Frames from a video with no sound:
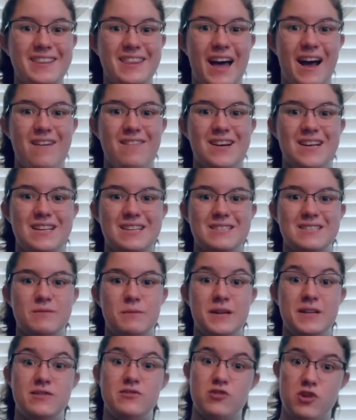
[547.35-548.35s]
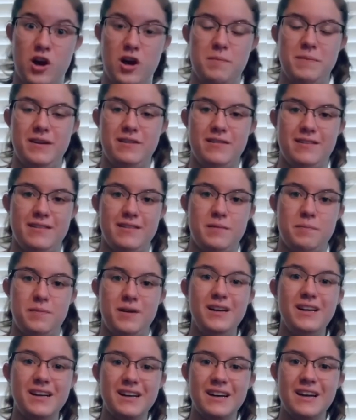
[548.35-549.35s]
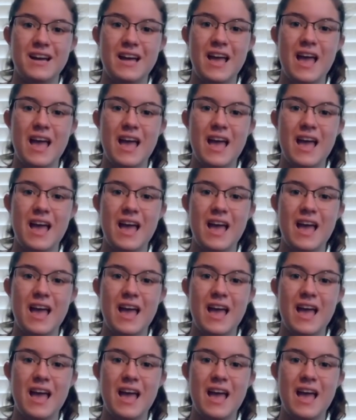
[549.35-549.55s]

That was what drew me to this book.